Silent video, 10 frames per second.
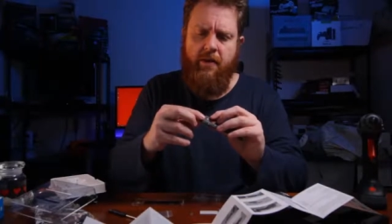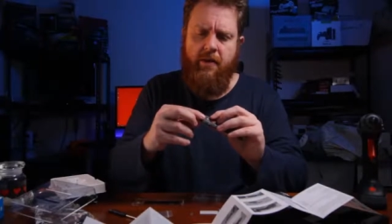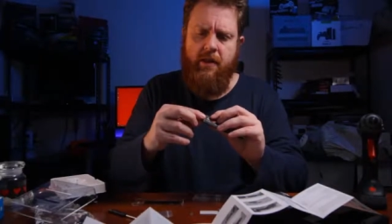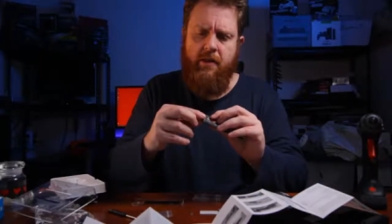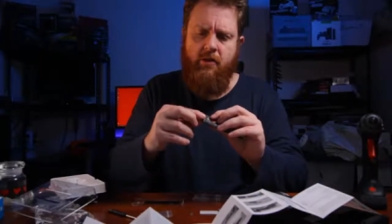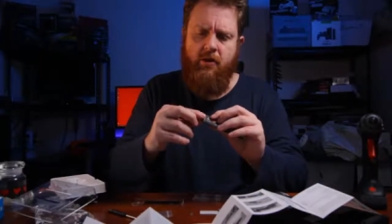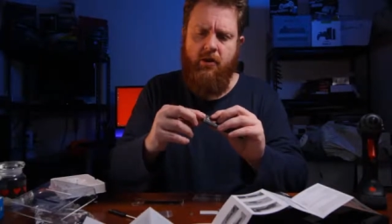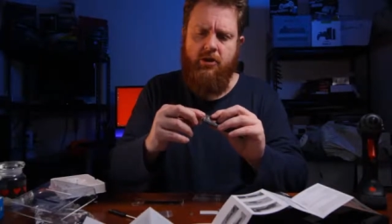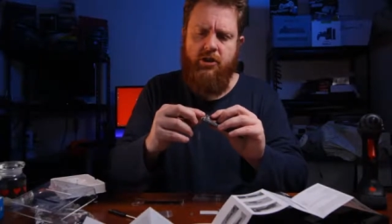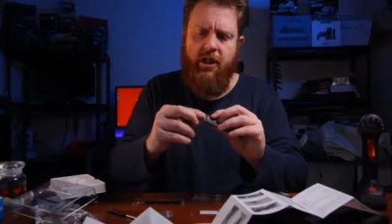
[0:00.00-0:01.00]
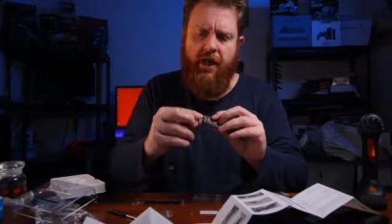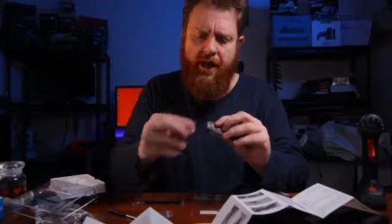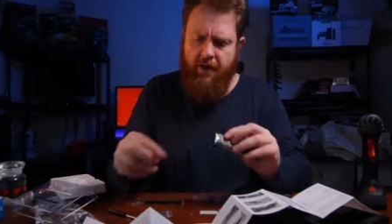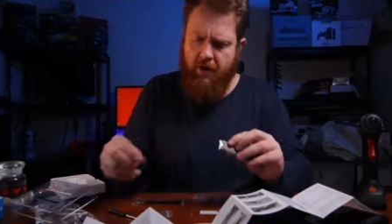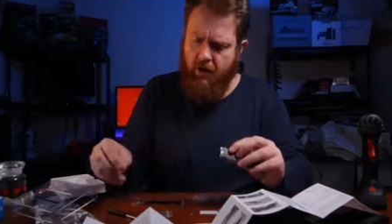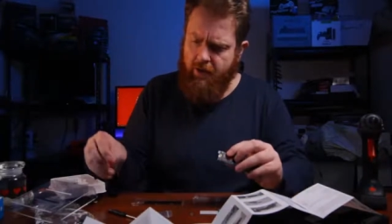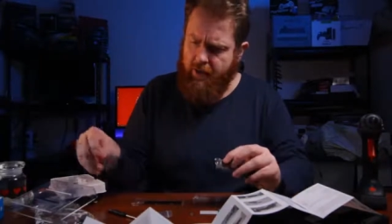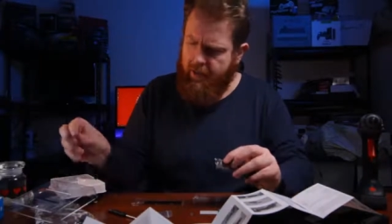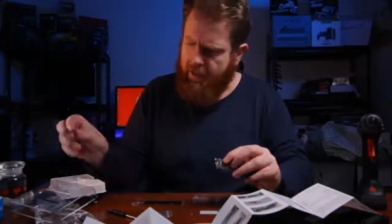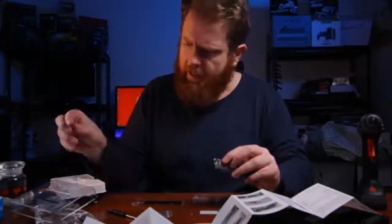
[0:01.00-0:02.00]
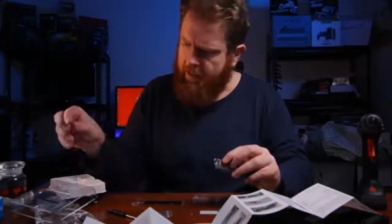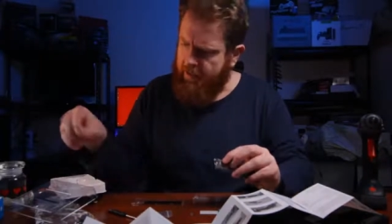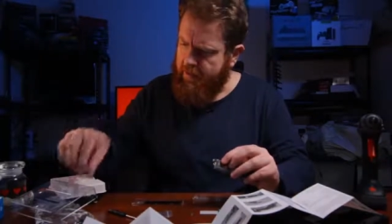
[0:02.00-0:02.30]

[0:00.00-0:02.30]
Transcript: the little notch there on the